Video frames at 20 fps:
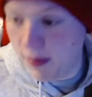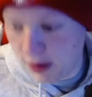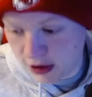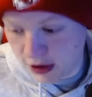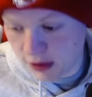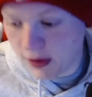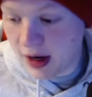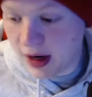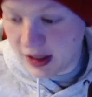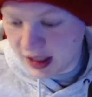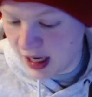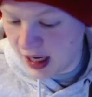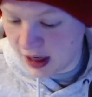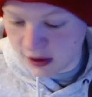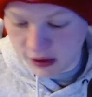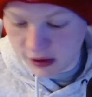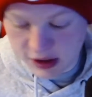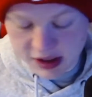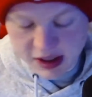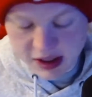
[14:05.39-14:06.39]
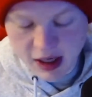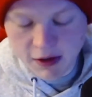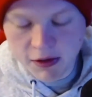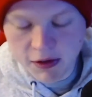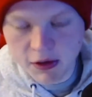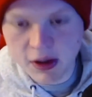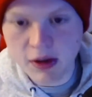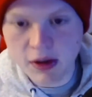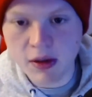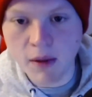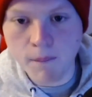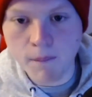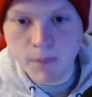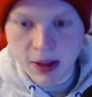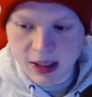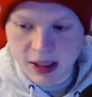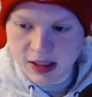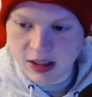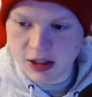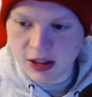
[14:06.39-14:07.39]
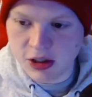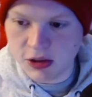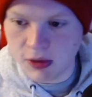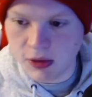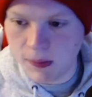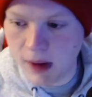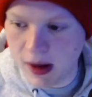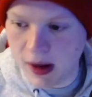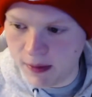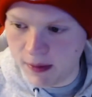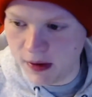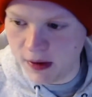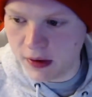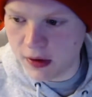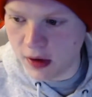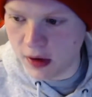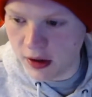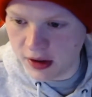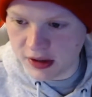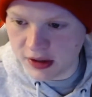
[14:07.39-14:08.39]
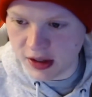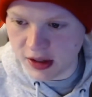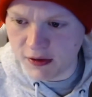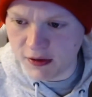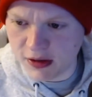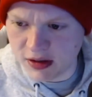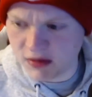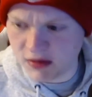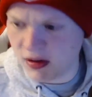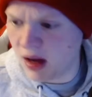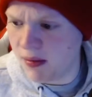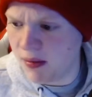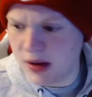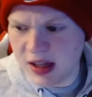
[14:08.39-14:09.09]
But the right tackle is definitely the biggest issue, in my opinion, on this offensive line.